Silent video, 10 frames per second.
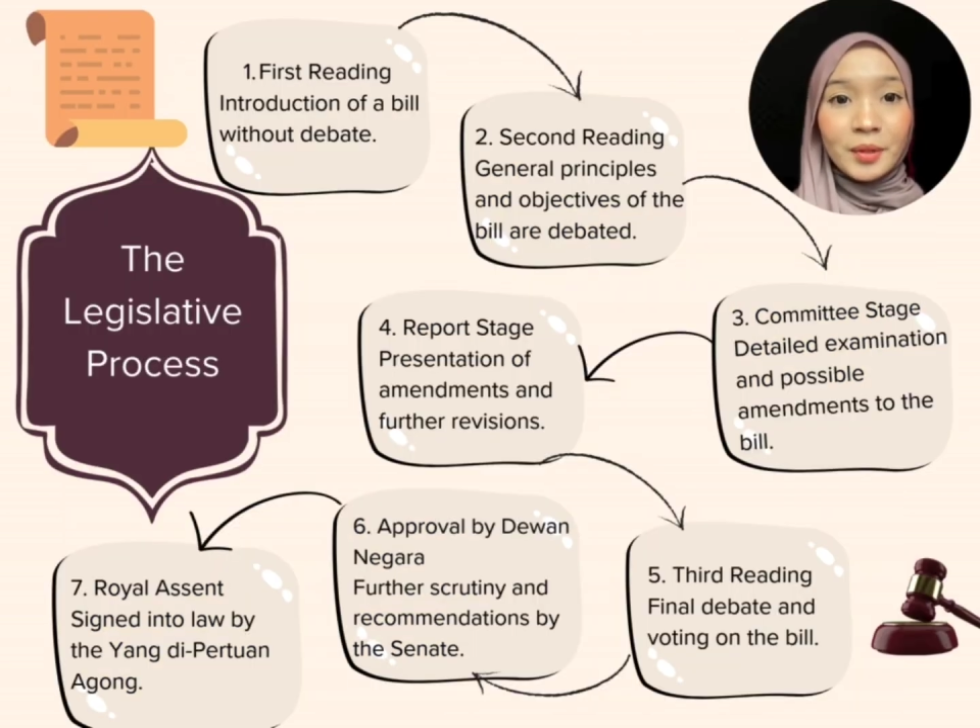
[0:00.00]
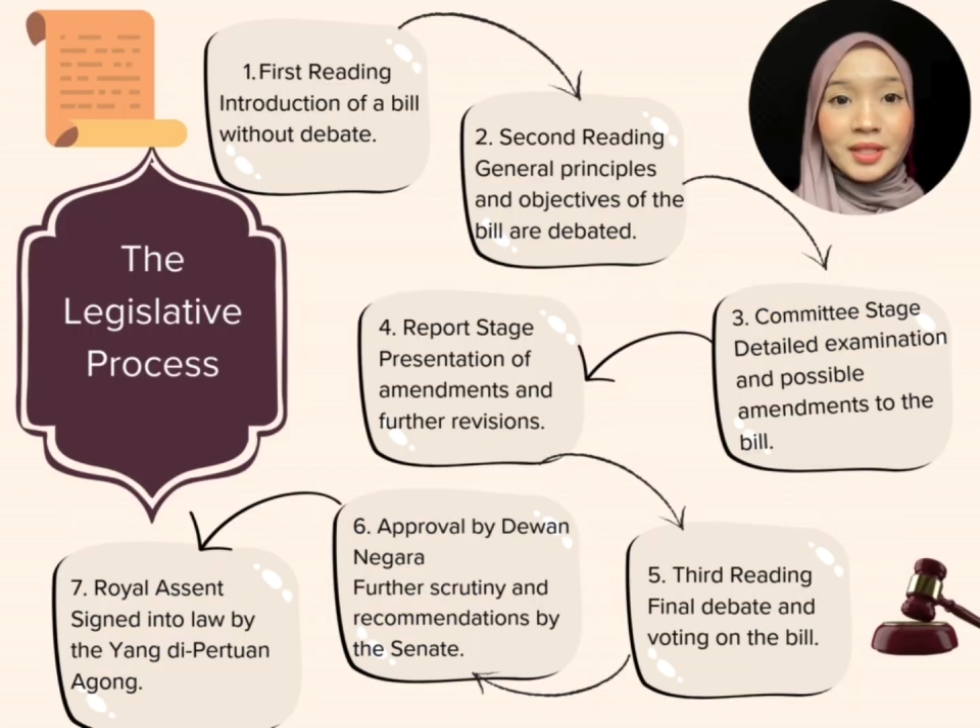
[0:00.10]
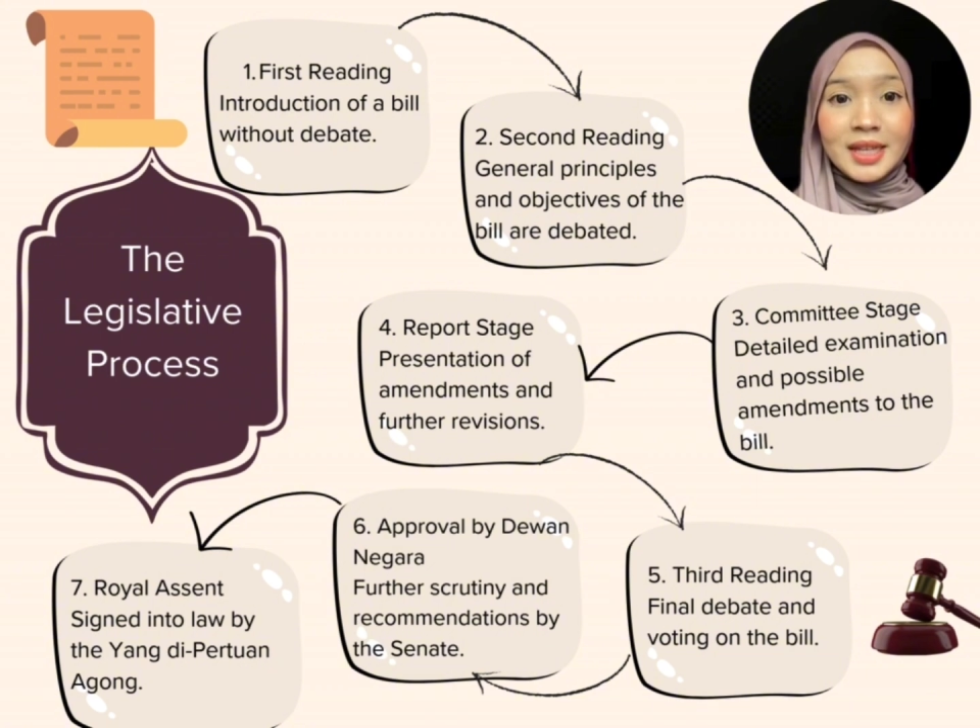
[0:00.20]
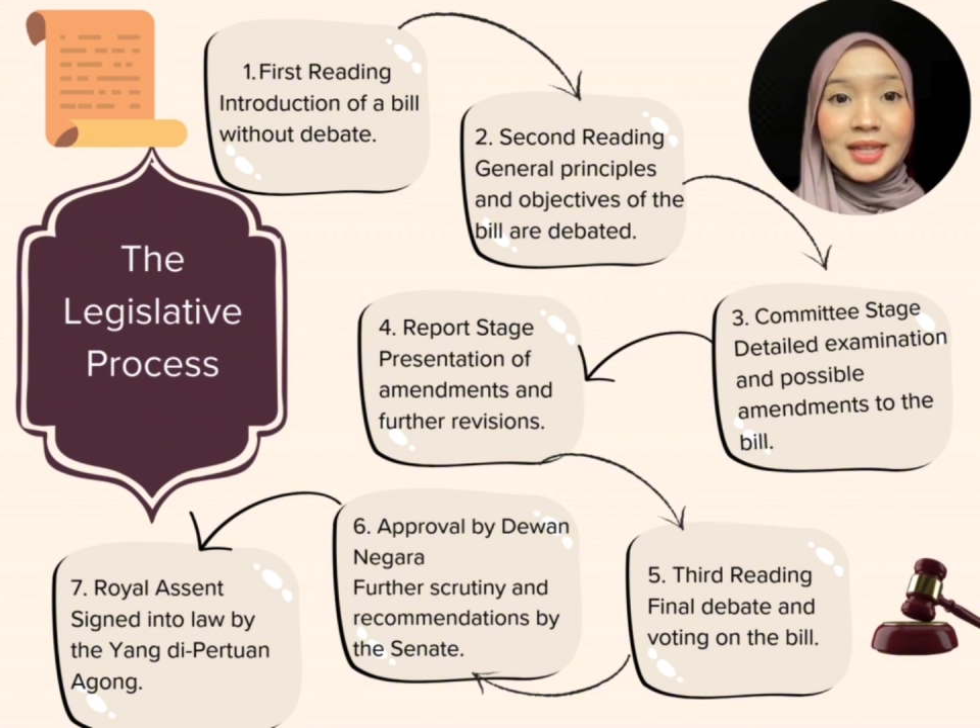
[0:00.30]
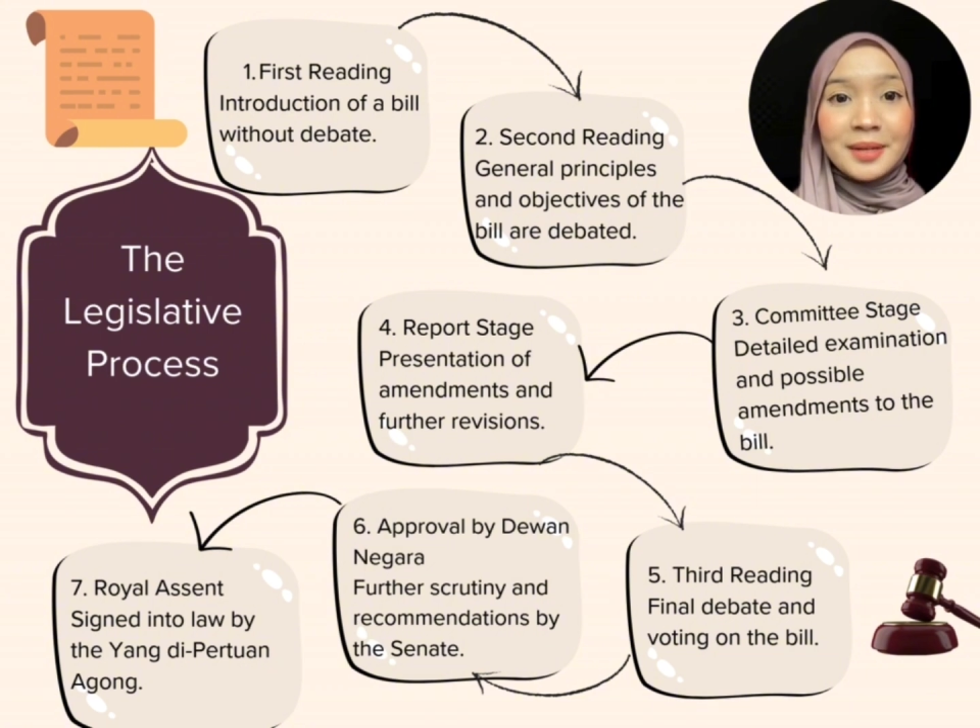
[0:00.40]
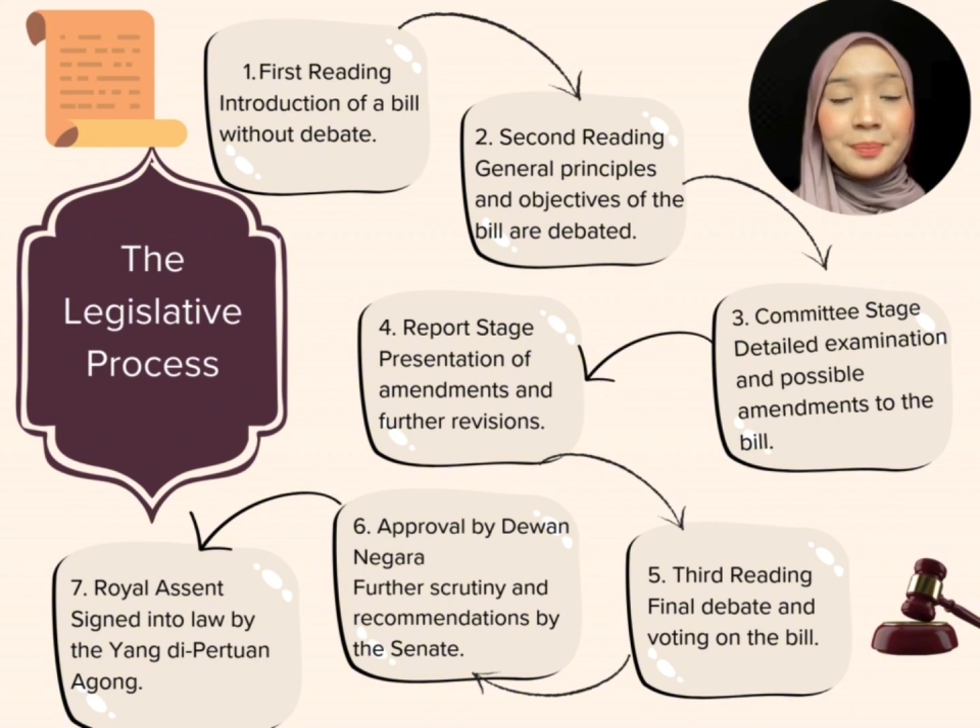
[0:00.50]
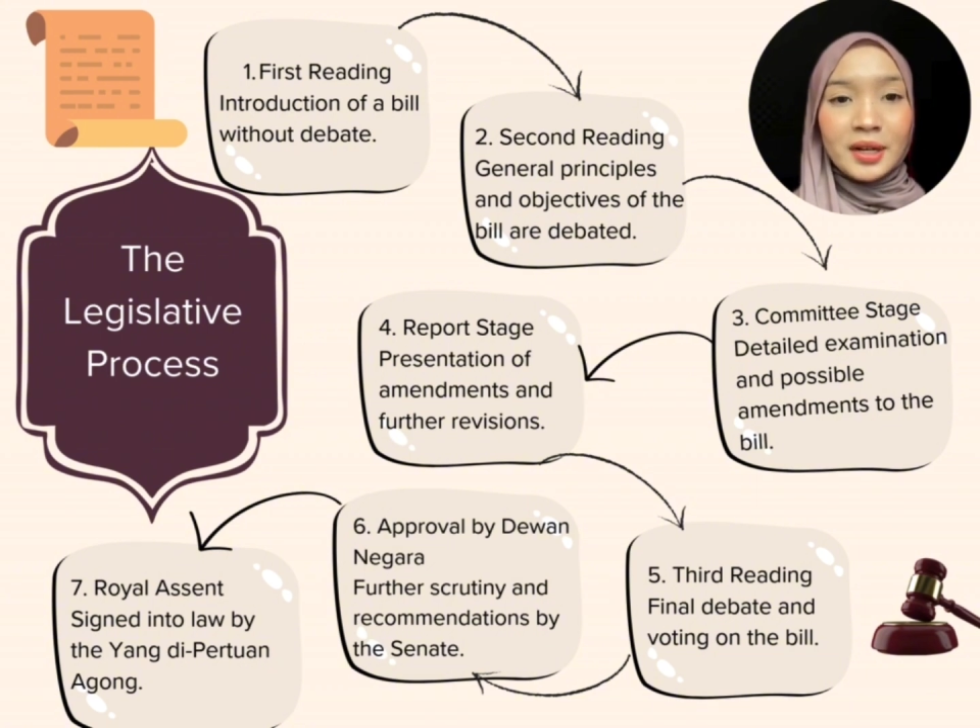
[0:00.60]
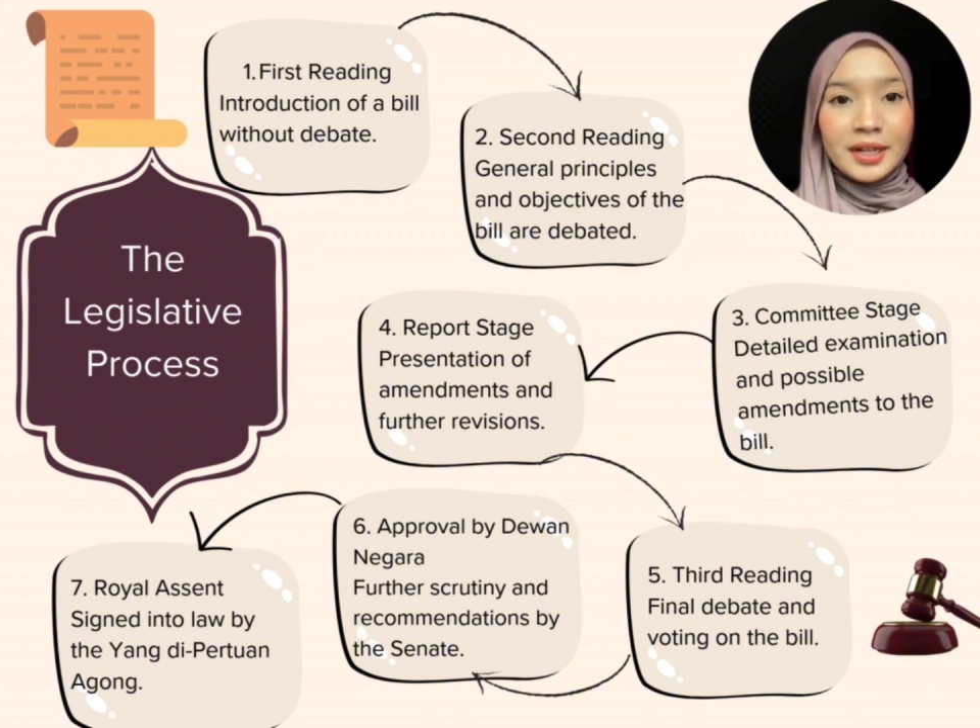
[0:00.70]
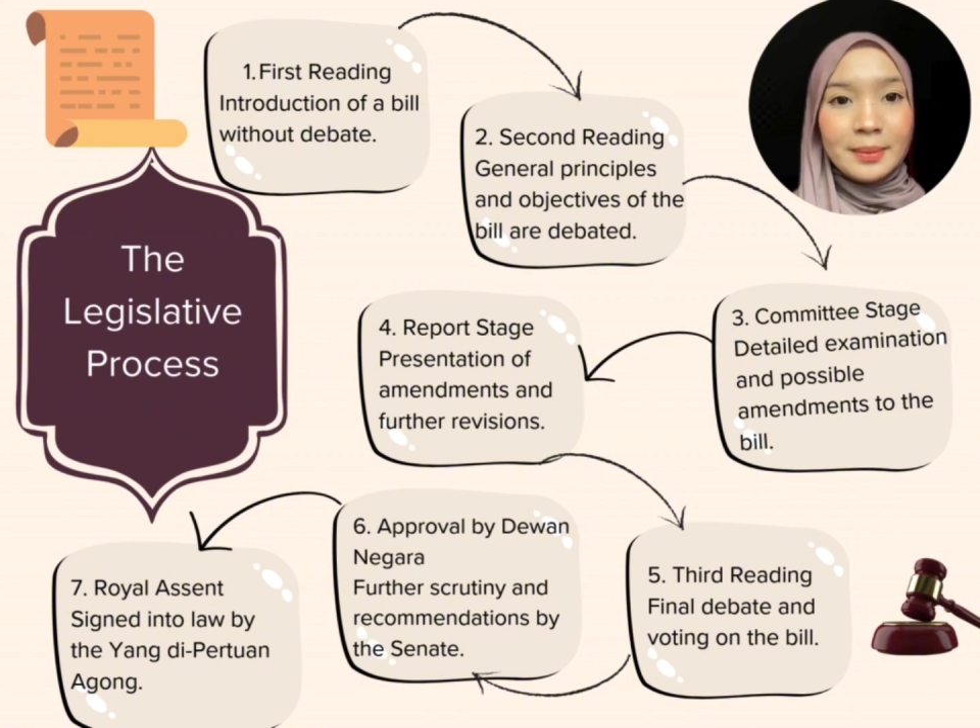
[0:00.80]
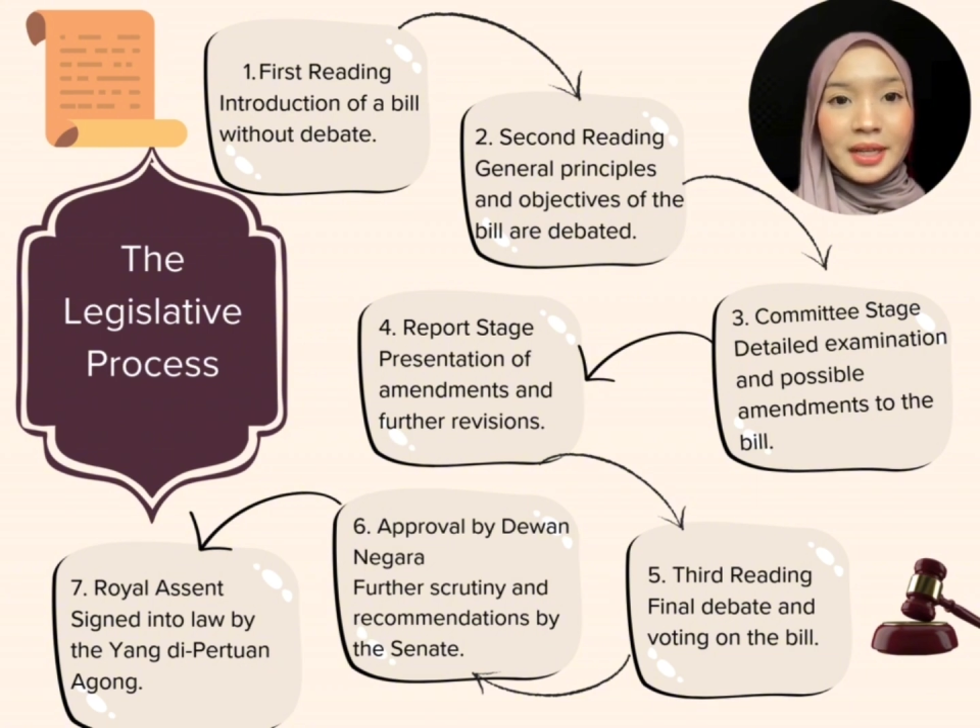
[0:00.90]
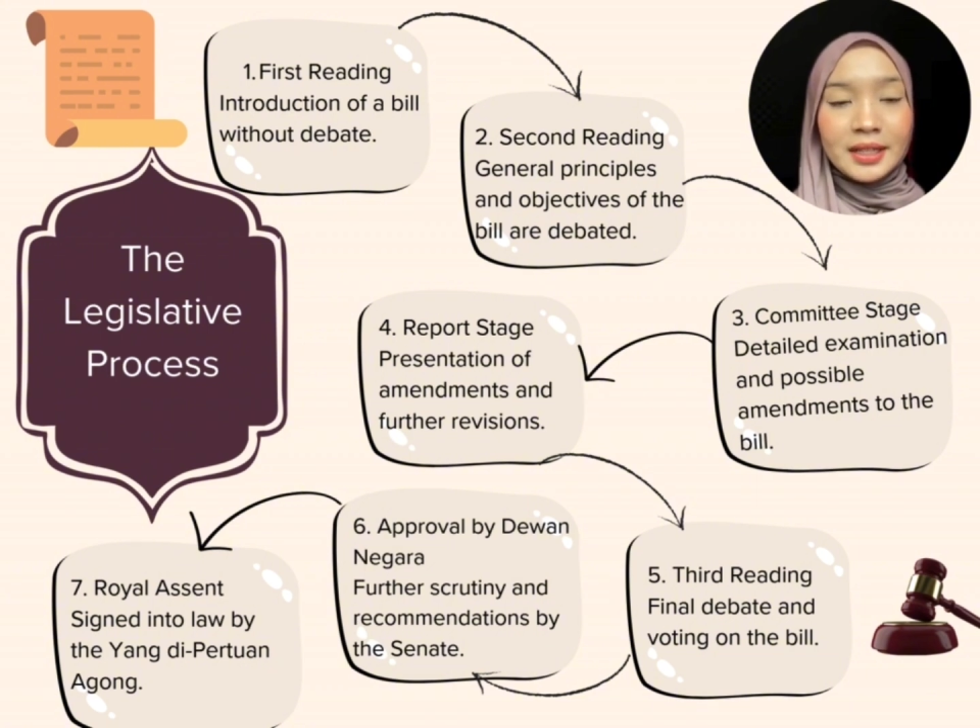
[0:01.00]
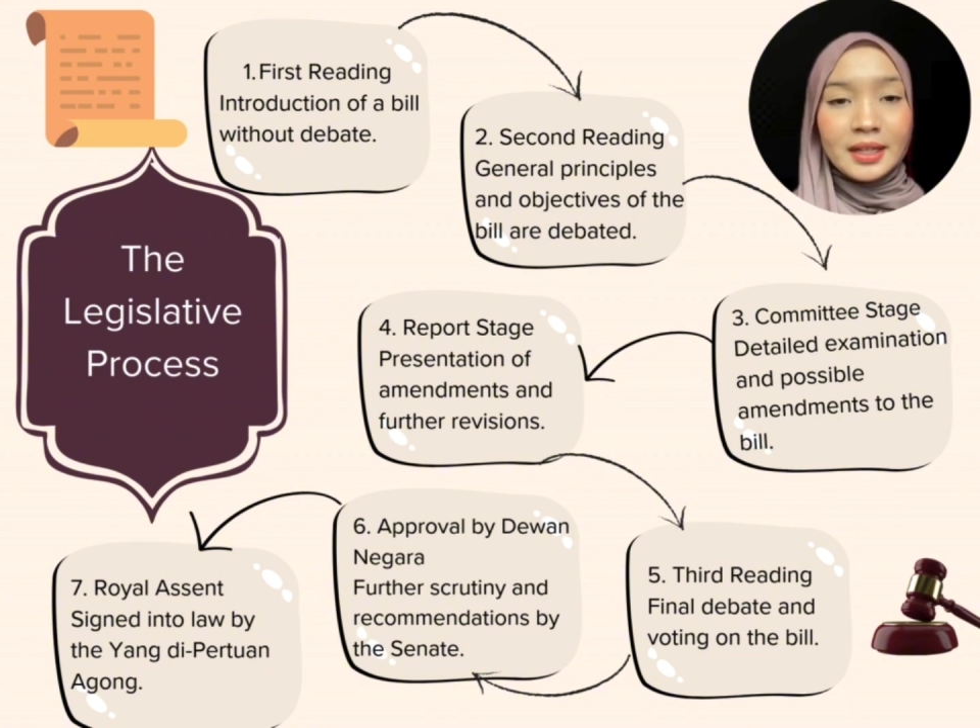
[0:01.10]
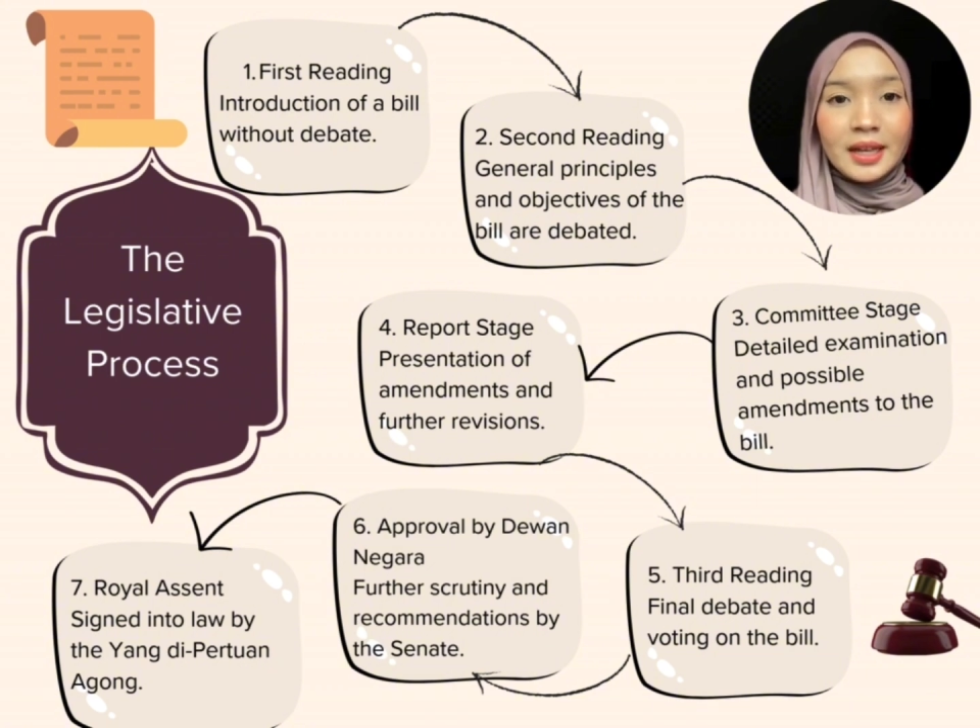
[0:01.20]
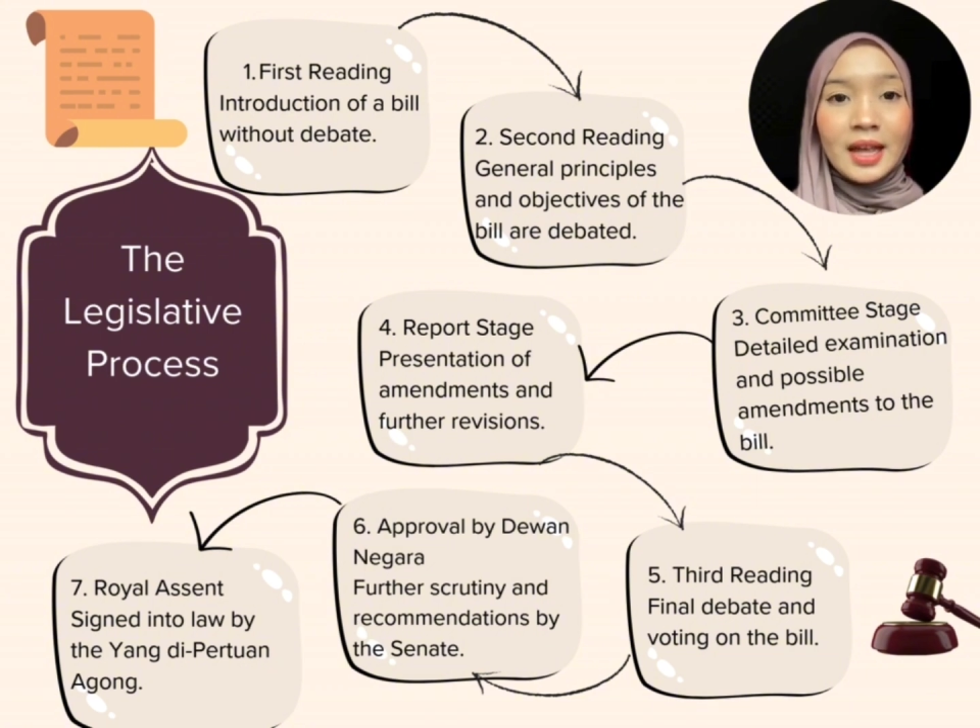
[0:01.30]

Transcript: process in Parliament.